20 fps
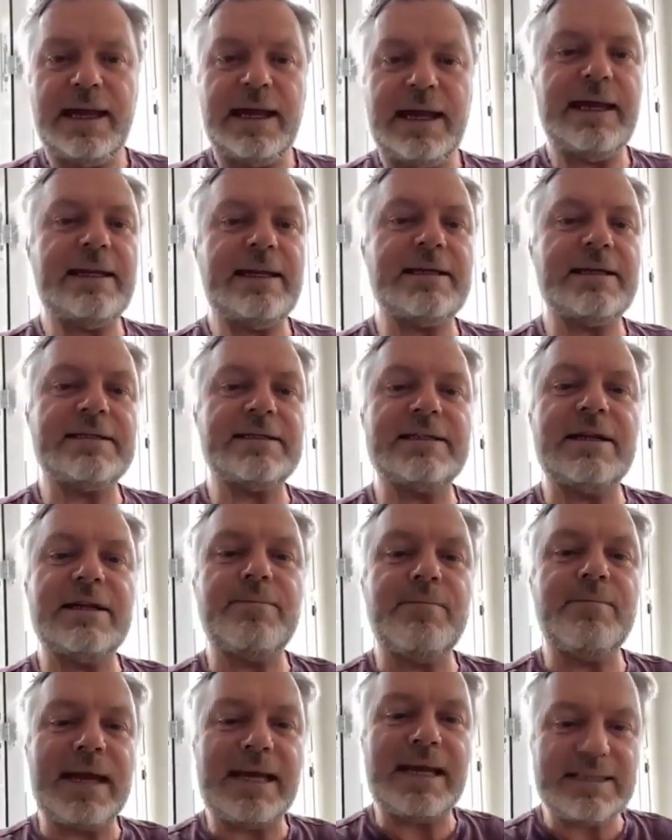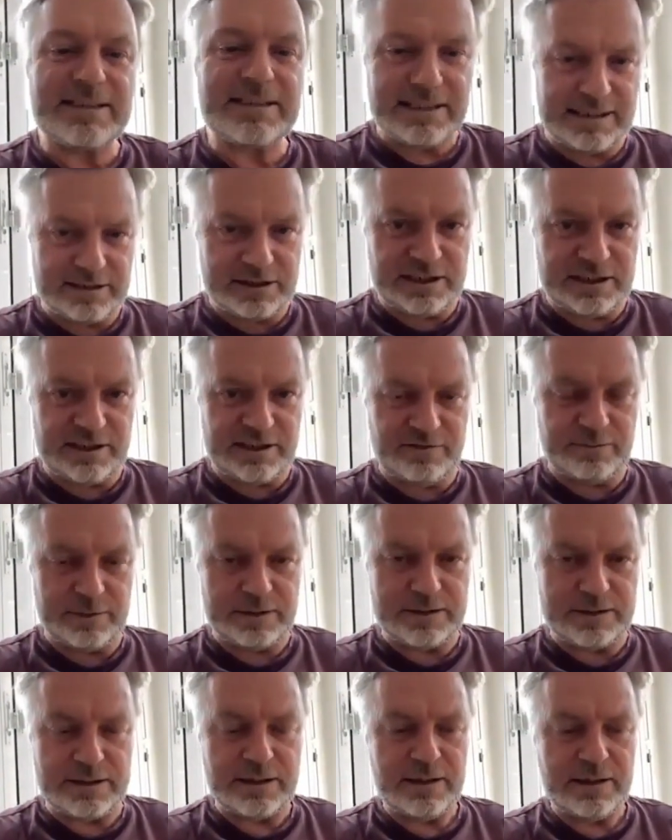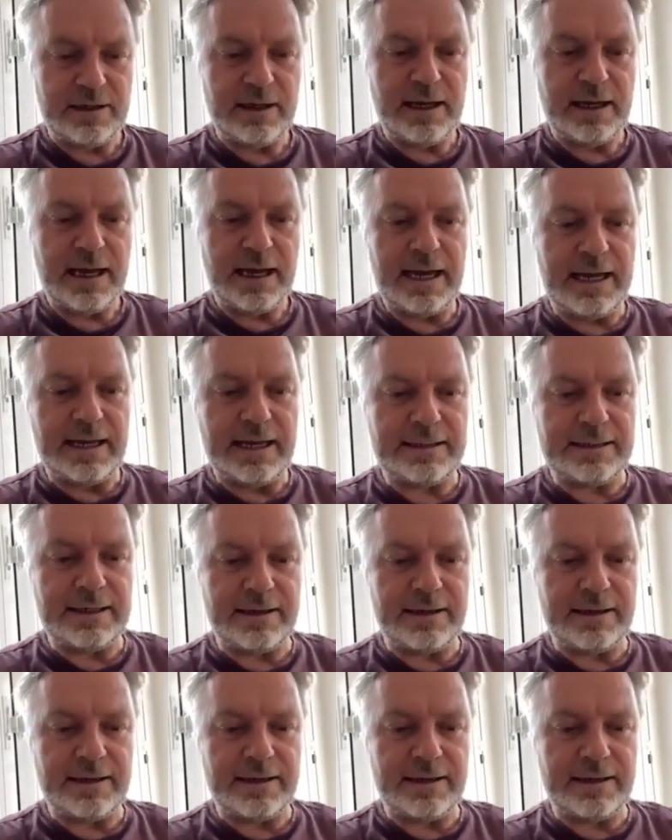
It is an amazing achievement. And